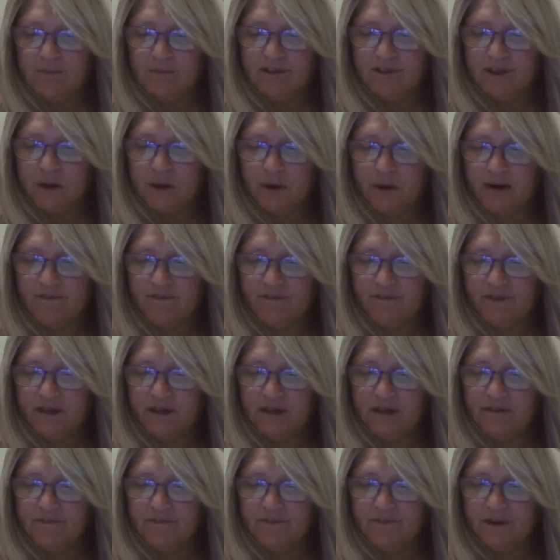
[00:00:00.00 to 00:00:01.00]
I'm sorry for the
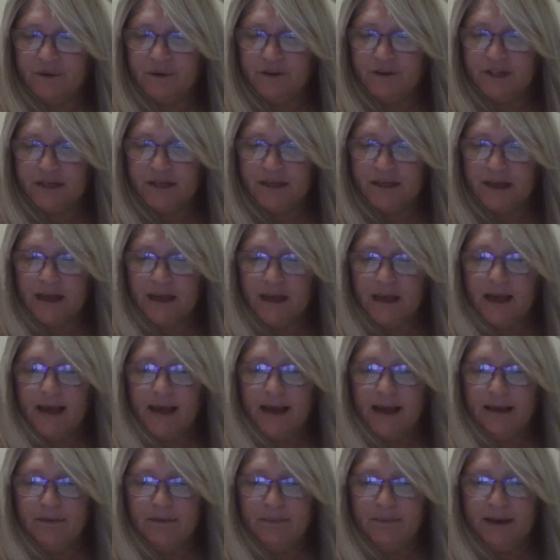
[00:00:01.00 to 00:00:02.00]
confusion
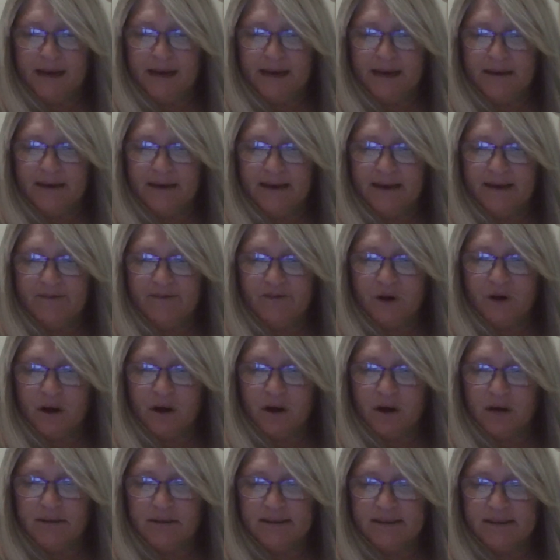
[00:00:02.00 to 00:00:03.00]
and pain I have
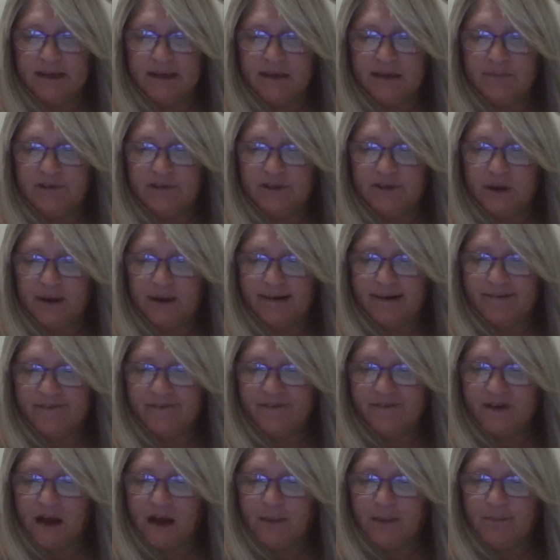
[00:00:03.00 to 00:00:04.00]
caused, and I'm sorry
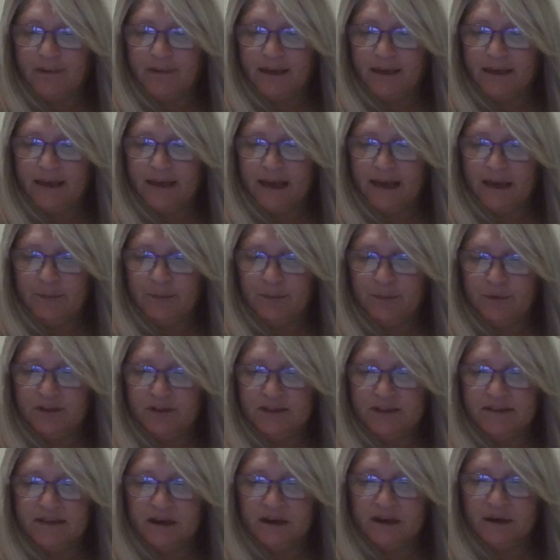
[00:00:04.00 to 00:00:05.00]
for not being able
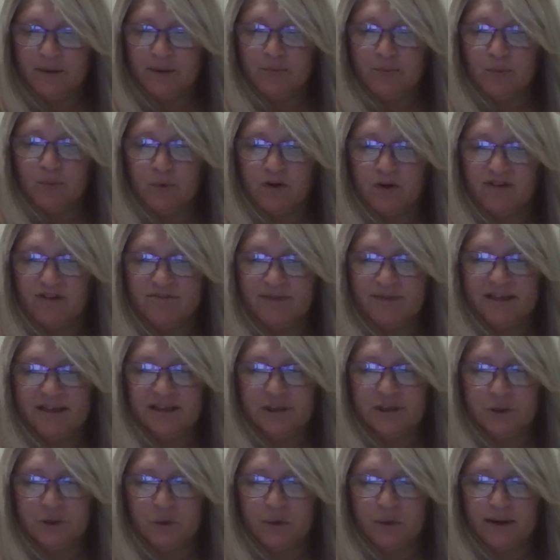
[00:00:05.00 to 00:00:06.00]
to tell more of my
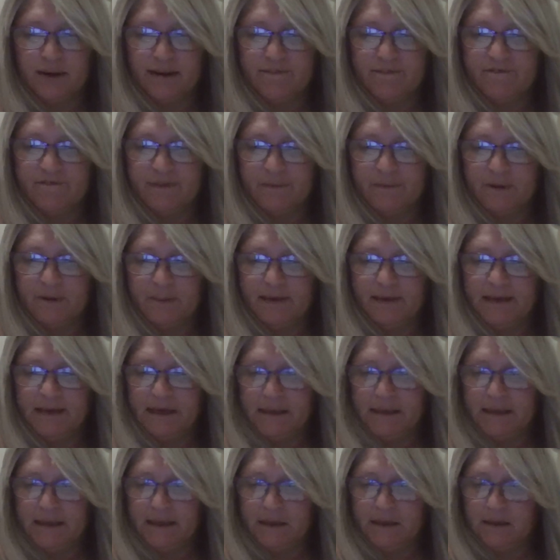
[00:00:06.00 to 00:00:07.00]
story from the
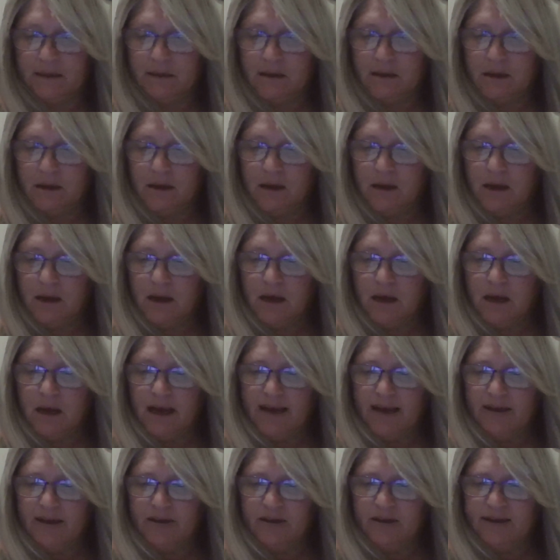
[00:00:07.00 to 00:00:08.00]
beginning.
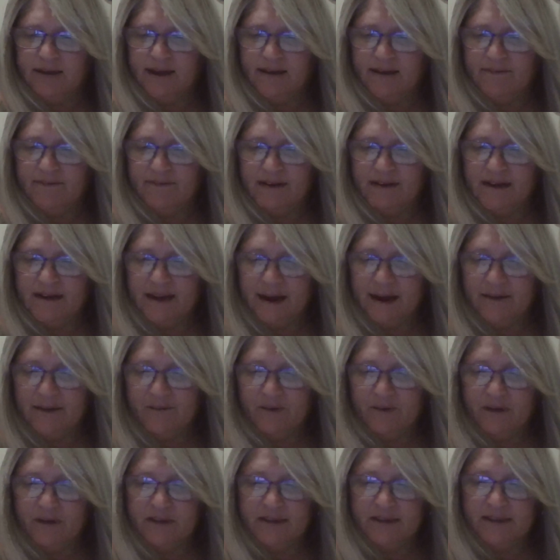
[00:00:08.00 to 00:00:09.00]
I could have
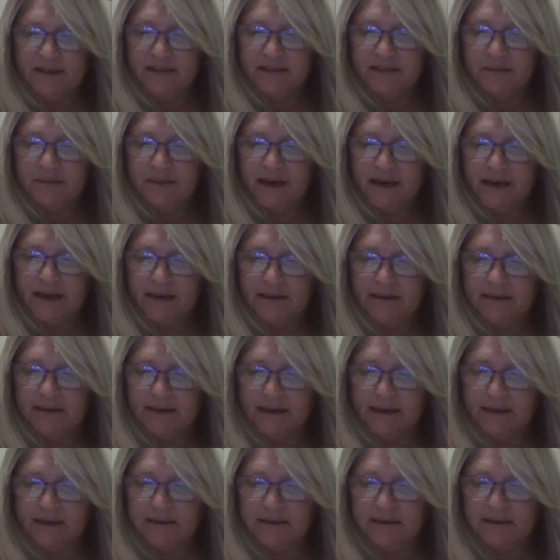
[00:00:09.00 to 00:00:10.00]
never anticipated
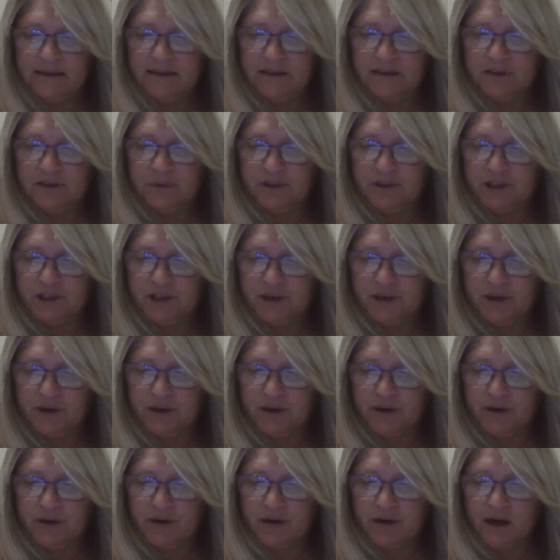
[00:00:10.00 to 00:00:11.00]
the incidents which
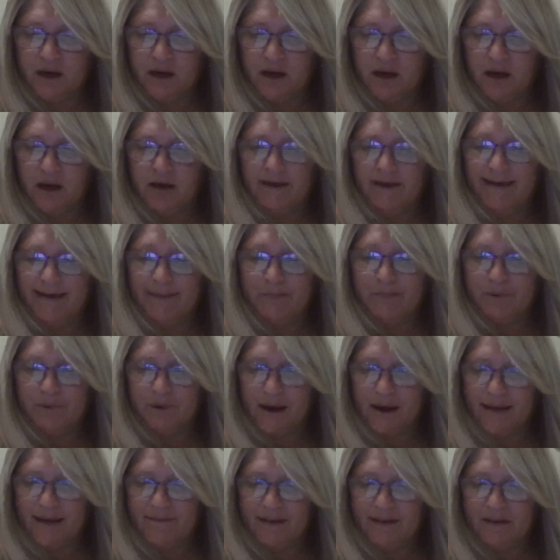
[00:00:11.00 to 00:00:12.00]
occurred on a
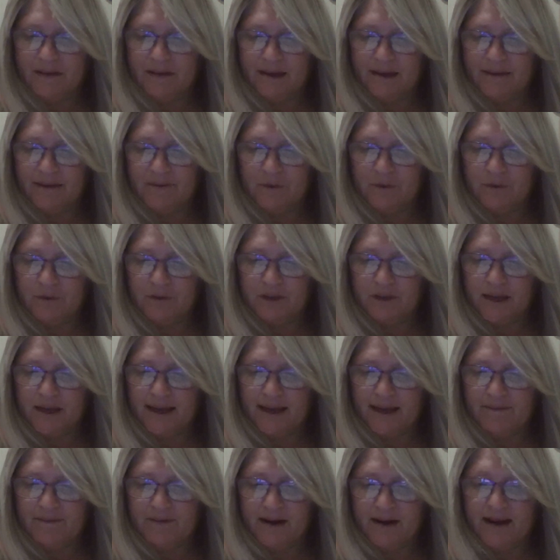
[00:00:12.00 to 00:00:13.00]
private level to
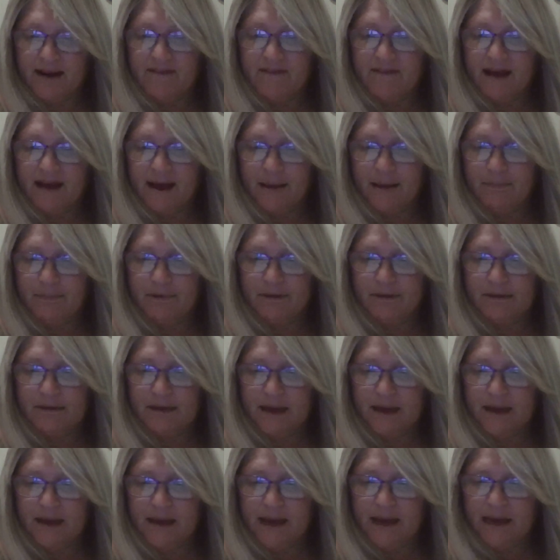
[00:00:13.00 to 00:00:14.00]
ever have happened,
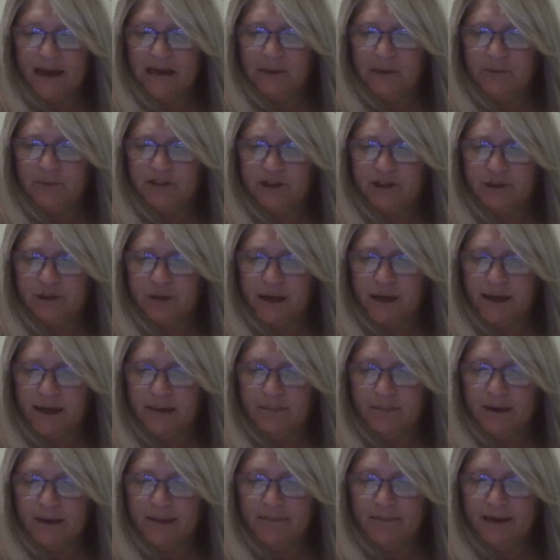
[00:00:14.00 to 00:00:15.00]
and I was
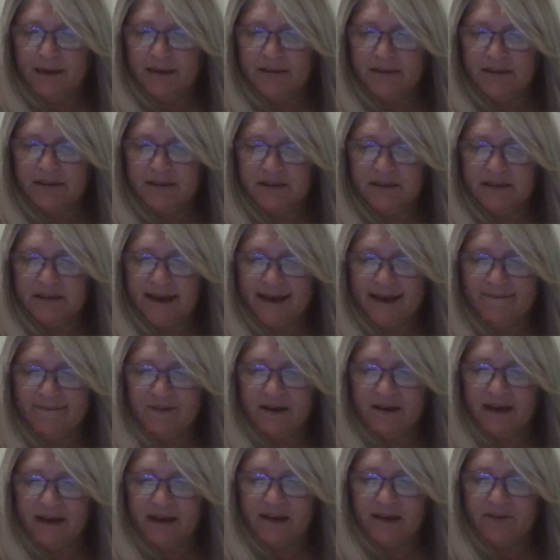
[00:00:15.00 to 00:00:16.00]
trying my best to
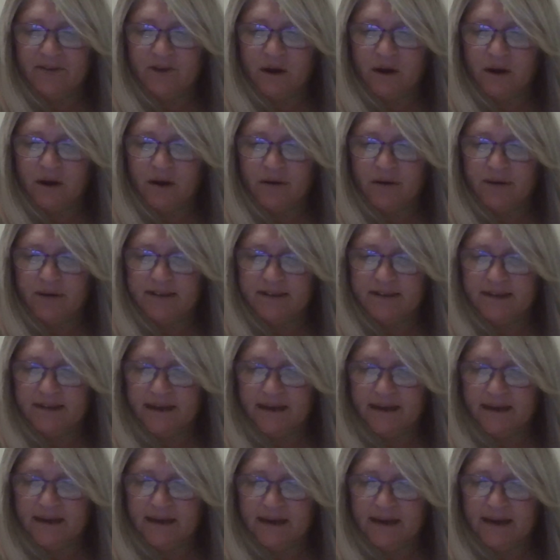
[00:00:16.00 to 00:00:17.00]
navigate the hardest
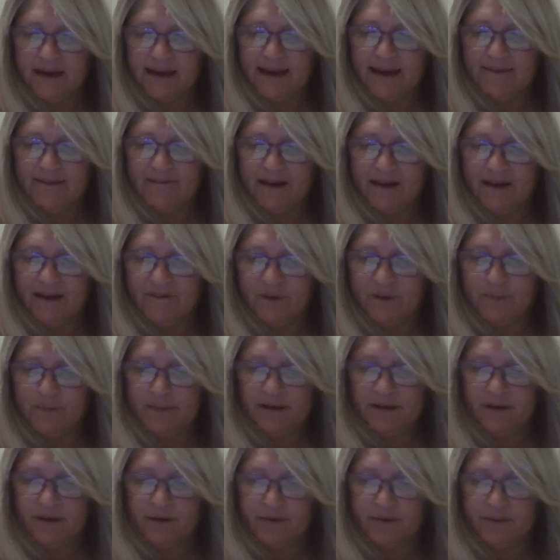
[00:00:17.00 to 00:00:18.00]
thing I have ever
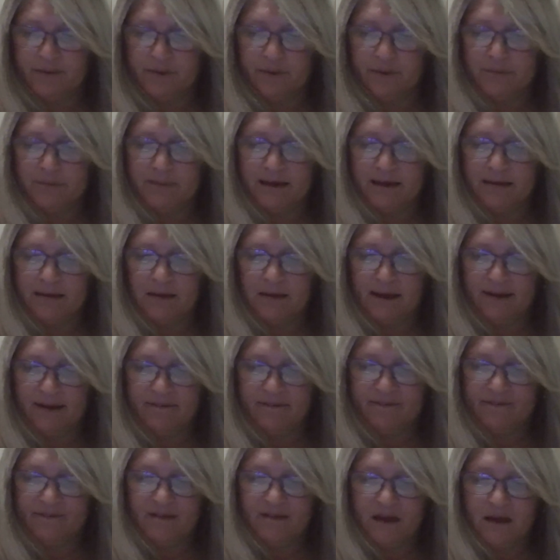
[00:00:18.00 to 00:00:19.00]
been through in my
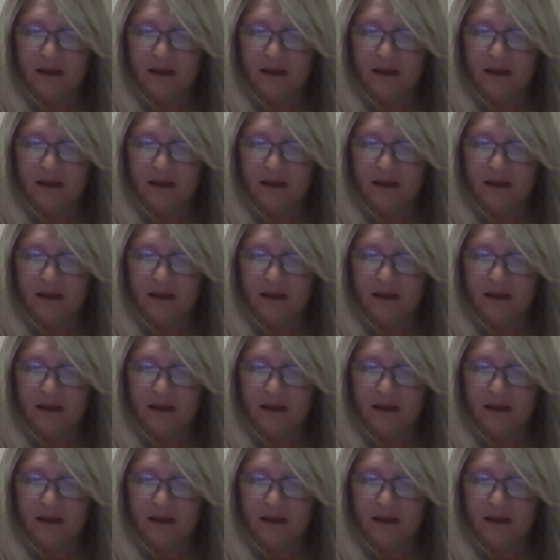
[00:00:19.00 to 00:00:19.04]
life.